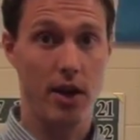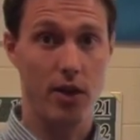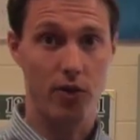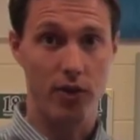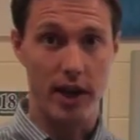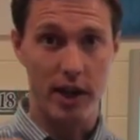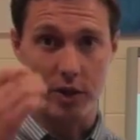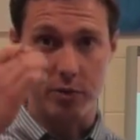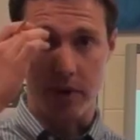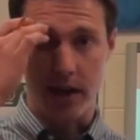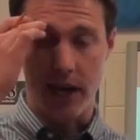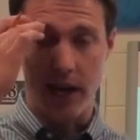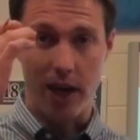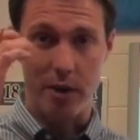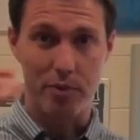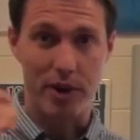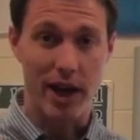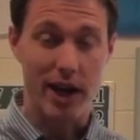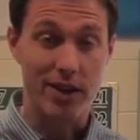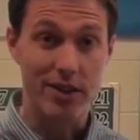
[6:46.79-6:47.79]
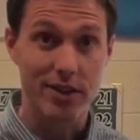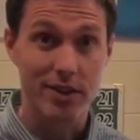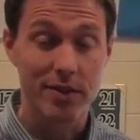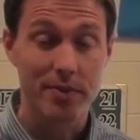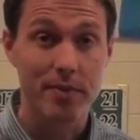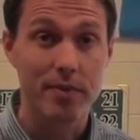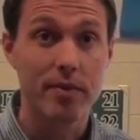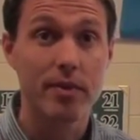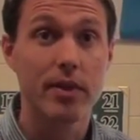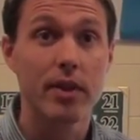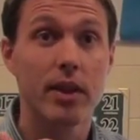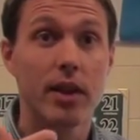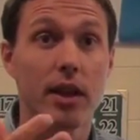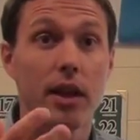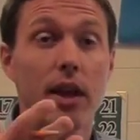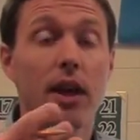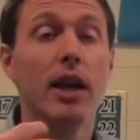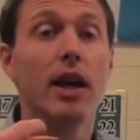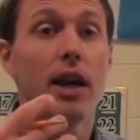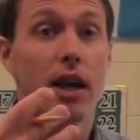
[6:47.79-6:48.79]
Raise my eyebrows.
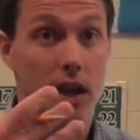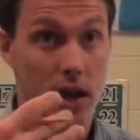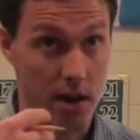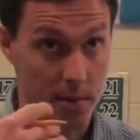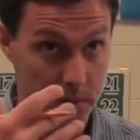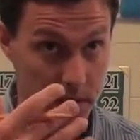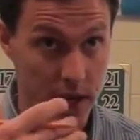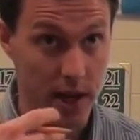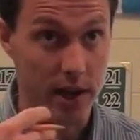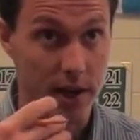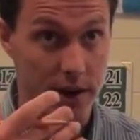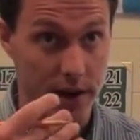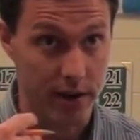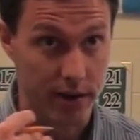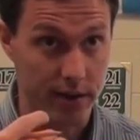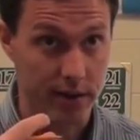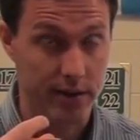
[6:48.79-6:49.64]
Come here,